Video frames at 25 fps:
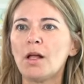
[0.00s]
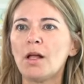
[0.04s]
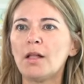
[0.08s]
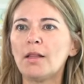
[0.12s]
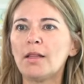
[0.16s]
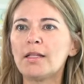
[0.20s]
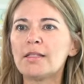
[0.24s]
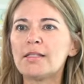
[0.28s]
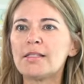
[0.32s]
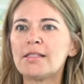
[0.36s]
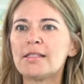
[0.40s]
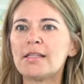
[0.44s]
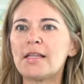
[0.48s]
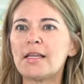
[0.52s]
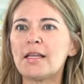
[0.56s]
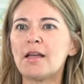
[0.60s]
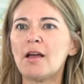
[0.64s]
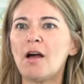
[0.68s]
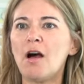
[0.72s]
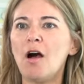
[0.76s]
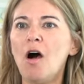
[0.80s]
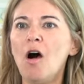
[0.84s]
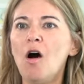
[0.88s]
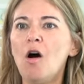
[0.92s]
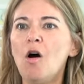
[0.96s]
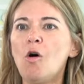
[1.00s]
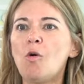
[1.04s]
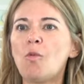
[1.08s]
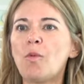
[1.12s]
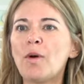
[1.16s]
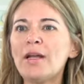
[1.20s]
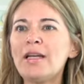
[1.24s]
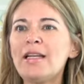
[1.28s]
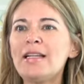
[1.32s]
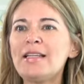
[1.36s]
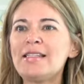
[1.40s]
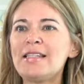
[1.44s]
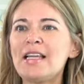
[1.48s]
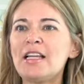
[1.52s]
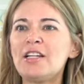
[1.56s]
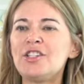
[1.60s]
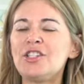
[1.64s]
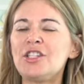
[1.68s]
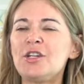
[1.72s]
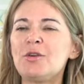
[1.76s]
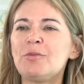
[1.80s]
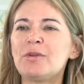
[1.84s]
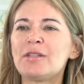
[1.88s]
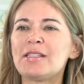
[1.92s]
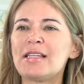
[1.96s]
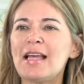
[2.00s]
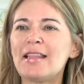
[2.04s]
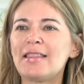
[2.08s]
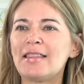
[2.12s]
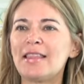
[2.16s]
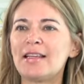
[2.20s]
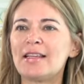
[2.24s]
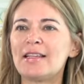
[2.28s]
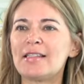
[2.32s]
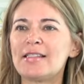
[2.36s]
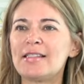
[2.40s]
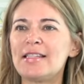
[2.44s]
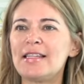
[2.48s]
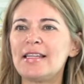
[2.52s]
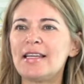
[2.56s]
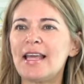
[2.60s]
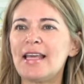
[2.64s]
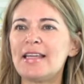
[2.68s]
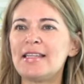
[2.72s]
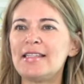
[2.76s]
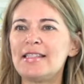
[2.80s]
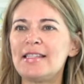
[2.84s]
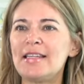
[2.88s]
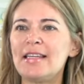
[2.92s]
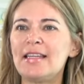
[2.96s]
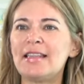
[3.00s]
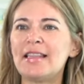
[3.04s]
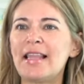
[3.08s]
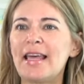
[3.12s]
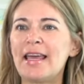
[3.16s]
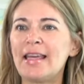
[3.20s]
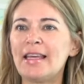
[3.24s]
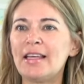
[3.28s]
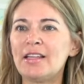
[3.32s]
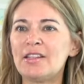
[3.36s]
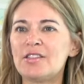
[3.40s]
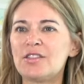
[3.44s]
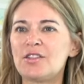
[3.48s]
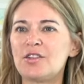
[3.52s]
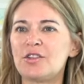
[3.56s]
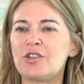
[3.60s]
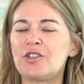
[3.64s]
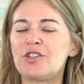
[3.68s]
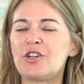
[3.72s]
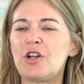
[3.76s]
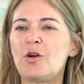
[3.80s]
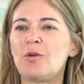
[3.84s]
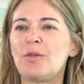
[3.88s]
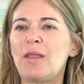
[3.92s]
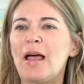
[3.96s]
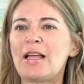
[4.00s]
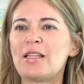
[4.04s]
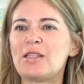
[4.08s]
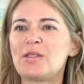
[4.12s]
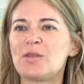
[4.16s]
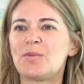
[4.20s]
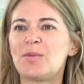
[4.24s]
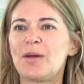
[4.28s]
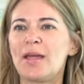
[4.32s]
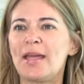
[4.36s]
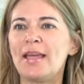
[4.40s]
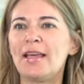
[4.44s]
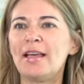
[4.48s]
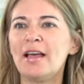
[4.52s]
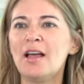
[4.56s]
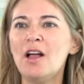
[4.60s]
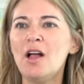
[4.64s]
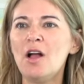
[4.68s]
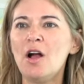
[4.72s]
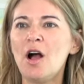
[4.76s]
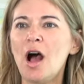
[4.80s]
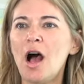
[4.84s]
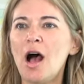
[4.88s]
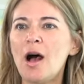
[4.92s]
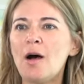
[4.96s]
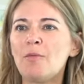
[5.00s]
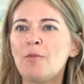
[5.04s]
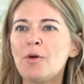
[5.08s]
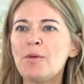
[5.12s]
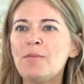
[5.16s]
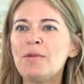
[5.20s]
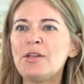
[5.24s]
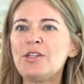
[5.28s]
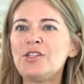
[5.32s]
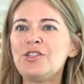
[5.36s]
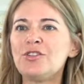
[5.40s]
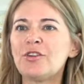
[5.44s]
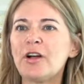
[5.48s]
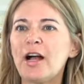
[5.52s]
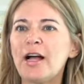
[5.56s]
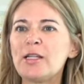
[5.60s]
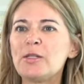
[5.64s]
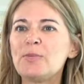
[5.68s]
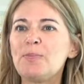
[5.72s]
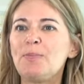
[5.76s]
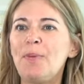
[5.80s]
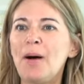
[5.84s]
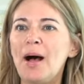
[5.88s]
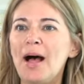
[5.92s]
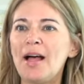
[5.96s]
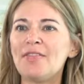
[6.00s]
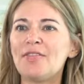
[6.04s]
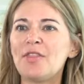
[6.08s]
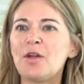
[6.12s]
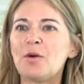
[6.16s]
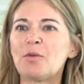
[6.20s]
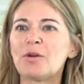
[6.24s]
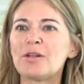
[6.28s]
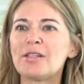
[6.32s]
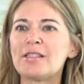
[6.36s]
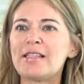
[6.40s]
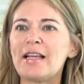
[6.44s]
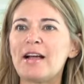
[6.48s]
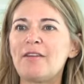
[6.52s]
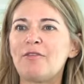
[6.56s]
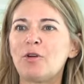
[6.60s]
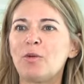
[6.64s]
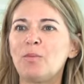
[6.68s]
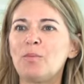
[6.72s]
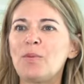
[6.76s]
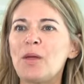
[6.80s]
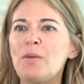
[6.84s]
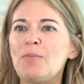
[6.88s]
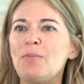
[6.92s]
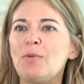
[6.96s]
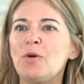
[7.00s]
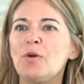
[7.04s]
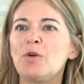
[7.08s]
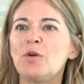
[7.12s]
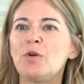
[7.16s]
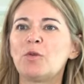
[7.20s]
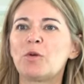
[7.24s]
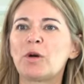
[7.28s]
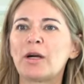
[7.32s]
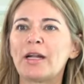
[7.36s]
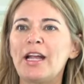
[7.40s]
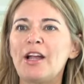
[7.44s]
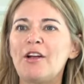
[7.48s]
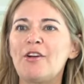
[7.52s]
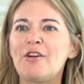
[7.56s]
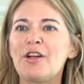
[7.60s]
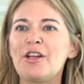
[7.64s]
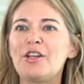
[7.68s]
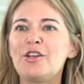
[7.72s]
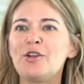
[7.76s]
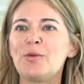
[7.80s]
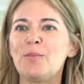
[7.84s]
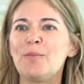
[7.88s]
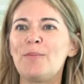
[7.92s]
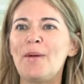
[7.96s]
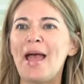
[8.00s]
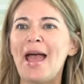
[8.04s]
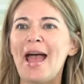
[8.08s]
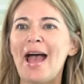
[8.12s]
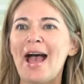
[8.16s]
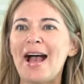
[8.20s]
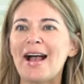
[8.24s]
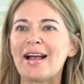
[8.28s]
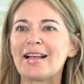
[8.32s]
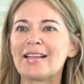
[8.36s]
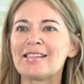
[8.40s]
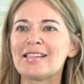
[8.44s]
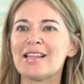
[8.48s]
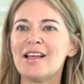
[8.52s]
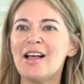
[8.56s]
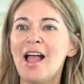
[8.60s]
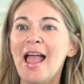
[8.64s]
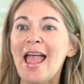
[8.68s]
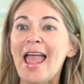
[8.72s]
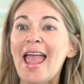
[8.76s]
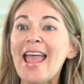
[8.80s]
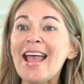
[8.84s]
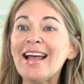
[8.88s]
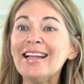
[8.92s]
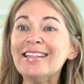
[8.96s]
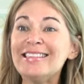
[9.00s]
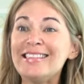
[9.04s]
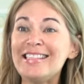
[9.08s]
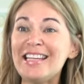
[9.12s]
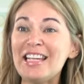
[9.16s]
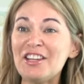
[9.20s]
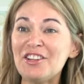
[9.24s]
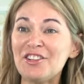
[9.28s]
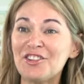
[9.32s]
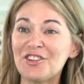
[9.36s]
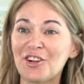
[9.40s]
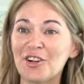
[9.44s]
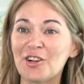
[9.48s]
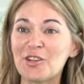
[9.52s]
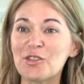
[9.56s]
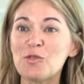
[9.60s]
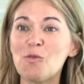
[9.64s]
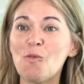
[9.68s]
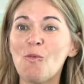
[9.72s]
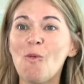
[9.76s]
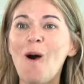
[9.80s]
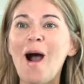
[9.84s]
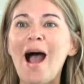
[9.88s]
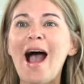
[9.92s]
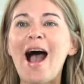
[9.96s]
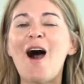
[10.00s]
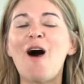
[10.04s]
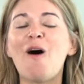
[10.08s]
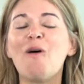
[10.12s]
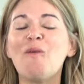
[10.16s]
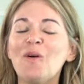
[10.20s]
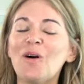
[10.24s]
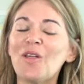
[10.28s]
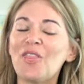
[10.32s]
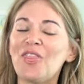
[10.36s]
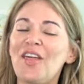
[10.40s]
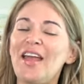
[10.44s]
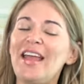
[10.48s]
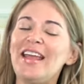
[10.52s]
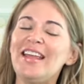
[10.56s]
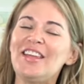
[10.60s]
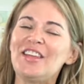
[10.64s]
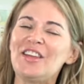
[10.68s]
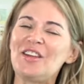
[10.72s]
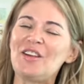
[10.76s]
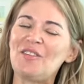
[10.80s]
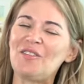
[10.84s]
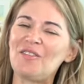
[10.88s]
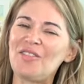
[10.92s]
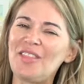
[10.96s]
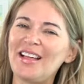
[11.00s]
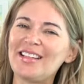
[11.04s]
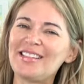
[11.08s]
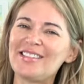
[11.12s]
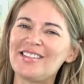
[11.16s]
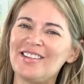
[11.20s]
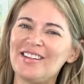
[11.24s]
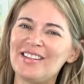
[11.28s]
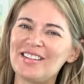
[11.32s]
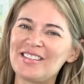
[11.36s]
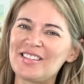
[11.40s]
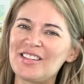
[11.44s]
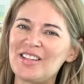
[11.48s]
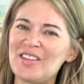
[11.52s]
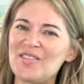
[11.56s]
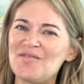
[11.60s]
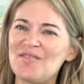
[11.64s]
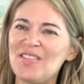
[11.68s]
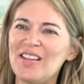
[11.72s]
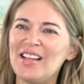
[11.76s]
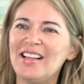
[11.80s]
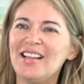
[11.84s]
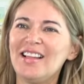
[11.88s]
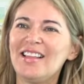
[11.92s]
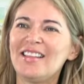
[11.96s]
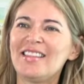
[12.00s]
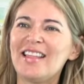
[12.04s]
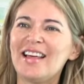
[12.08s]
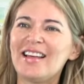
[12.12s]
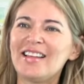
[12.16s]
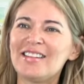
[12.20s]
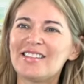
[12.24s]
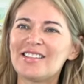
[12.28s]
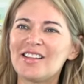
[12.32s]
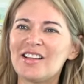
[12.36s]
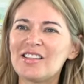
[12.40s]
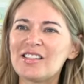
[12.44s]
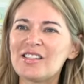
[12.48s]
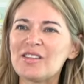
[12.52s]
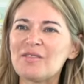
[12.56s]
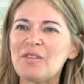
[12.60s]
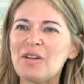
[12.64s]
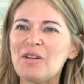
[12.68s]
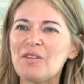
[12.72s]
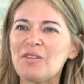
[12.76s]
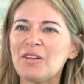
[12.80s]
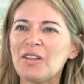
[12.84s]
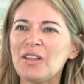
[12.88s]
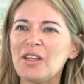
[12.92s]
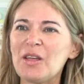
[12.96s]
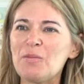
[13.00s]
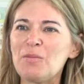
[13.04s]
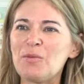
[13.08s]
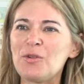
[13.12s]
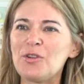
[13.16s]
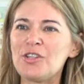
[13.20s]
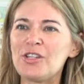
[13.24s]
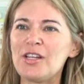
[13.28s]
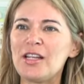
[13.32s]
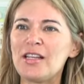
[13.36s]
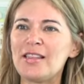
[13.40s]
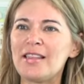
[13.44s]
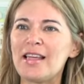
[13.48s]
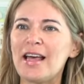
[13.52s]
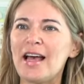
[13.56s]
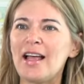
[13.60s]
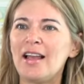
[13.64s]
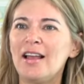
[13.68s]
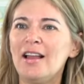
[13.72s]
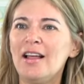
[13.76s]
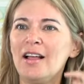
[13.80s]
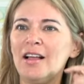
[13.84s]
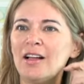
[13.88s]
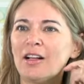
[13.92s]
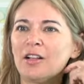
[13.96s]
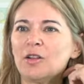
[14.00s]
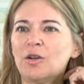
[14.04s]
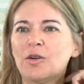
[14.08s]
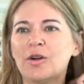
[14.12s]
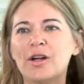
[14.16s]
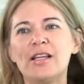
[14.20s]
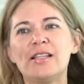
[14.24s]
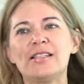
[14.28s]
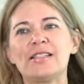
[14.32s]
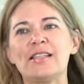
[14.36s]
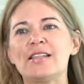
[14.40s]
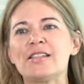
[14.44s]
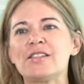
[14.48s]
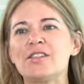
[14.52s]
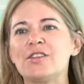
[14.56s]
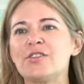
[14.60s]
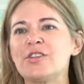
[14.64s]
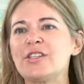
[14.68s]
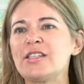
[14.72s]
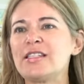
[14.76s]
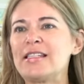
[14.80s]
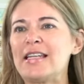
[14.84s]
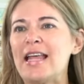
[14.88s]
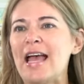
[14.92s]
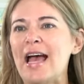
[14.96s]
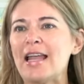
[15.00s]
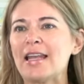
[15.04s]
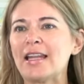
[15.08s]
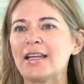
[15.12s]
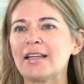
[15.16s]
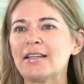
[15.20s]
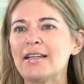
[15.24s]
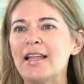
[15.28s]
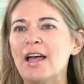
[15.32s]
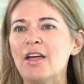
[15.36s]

Let's see. Oh, Wendy said she was at the CKC Lancaster show last week. Um, we missed you guys, but there were several people who were carrying your bags and t-shirts. Wow. Well, thank you. That's awesome. That is awesome. We really appreciate that. Gloria says there's static.